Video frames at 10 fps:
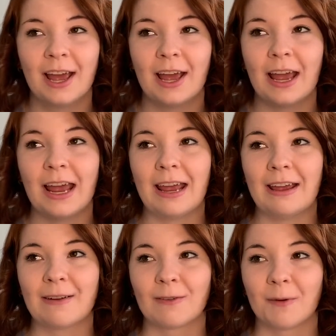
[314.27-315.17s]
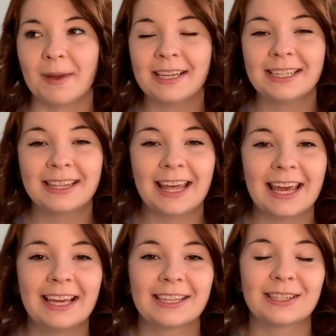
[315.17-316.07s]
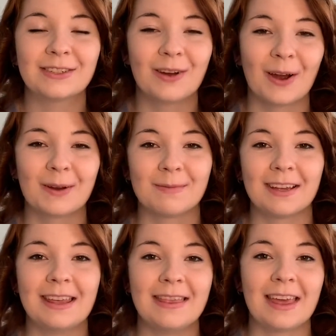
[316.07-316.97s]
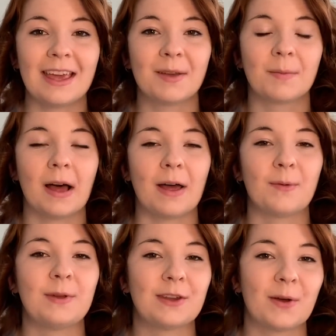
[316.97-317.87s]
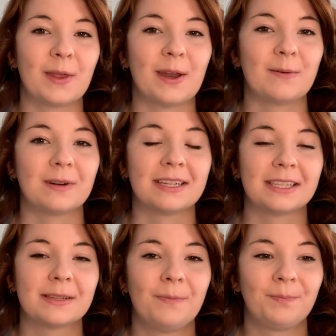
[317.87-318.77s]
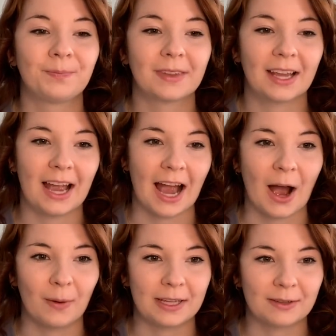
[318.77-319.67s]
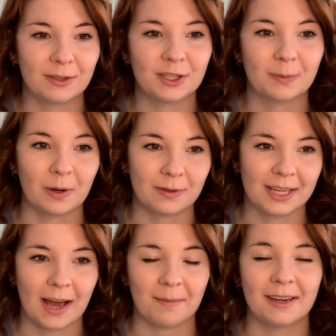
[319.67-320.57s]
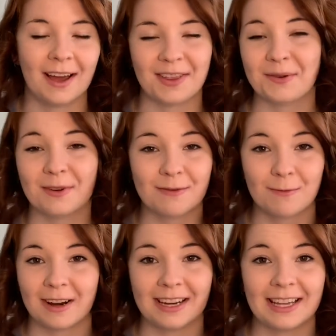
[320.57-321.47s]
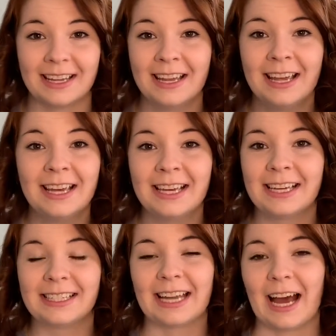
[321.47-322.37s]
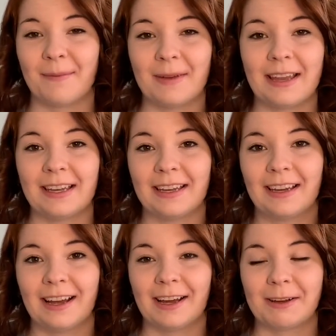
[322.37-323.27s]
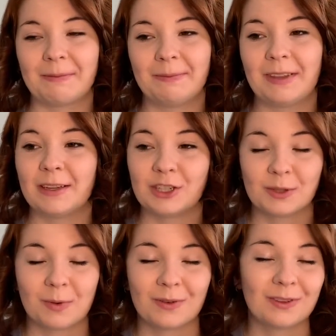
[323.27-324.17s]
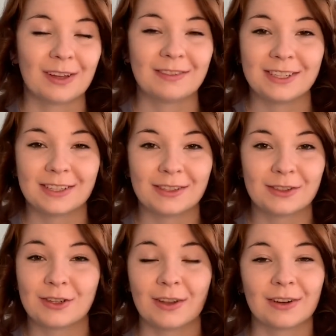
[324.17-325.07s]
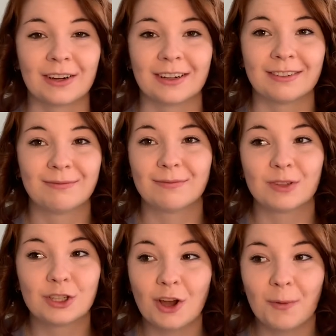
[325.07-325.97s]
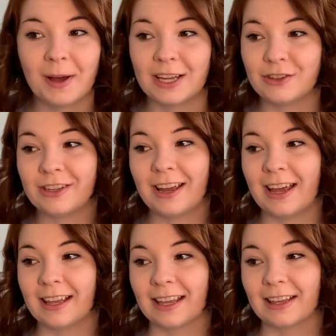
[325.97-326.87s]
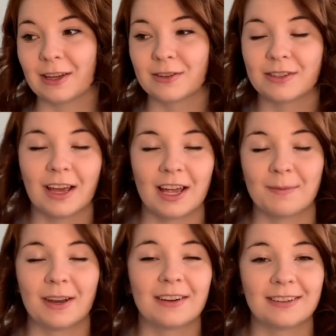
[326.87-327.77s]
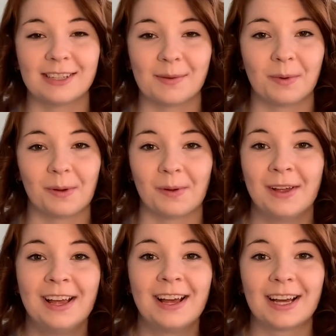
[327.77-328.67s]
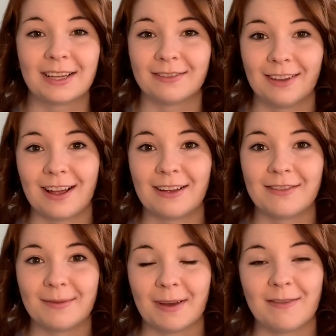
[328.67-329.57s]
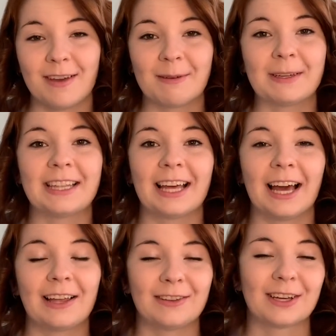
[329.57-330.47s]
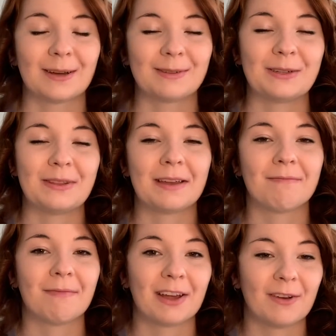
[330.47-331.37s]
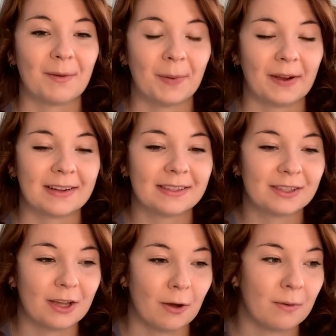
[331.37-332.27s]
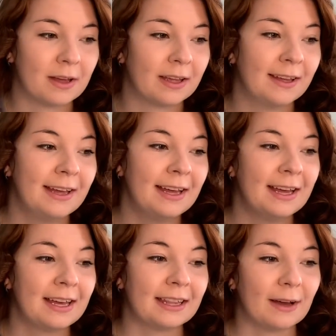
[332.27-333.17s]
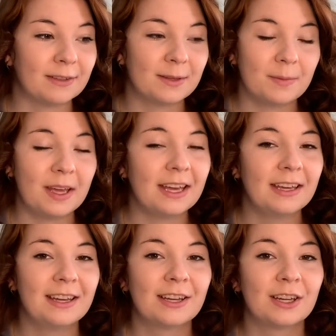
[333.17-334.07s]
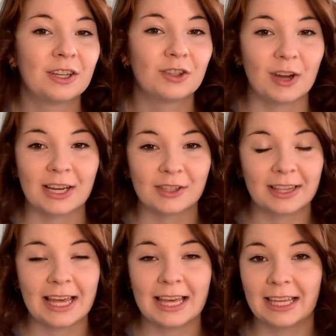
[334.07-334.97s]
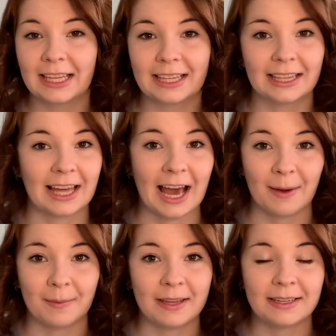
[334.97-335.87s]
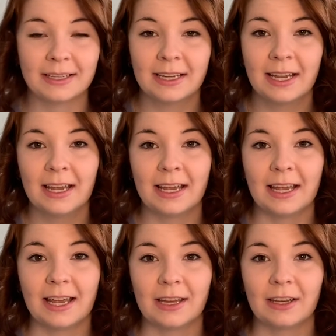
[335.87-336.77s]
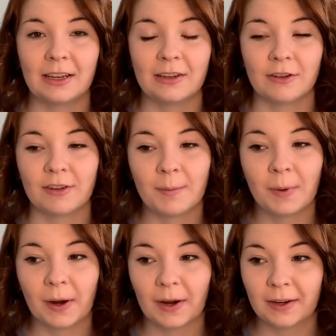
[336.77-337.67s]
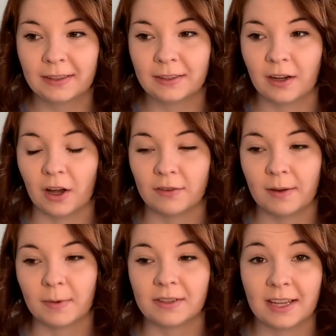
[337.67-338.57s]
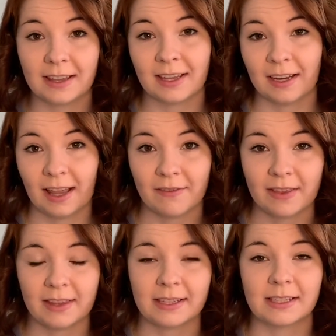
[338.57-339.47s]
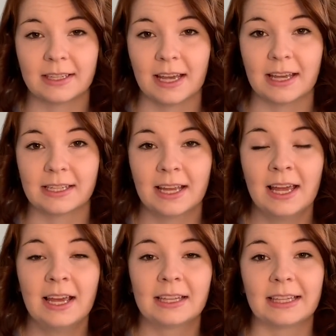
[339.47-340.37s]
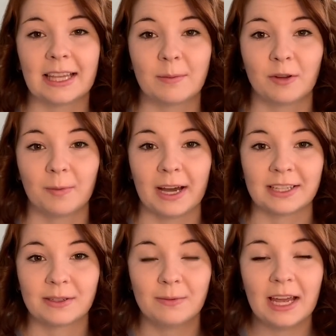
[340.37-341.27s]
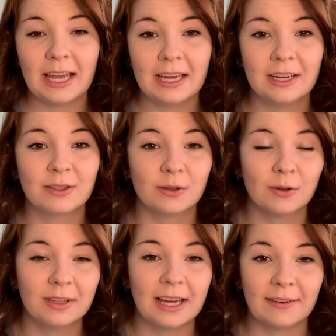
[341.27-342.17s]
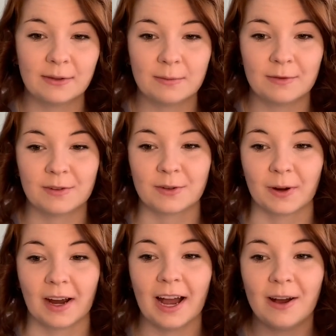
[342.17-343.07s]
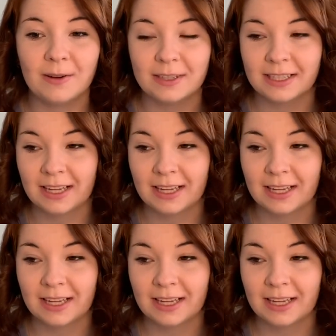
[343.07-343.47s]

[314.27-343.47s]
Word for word: a romantic thing such a heartbreaking thing but we know that it was how it was supposed to happen how they would have wanted it to happen um, they just both loved each other so much and like there's not a better example of love in my family that I look up to than my grandparents so that was a big tragic thing that happened in November. On November 10th and 11th is the days that they both passed away. So shortly after we moved into our house,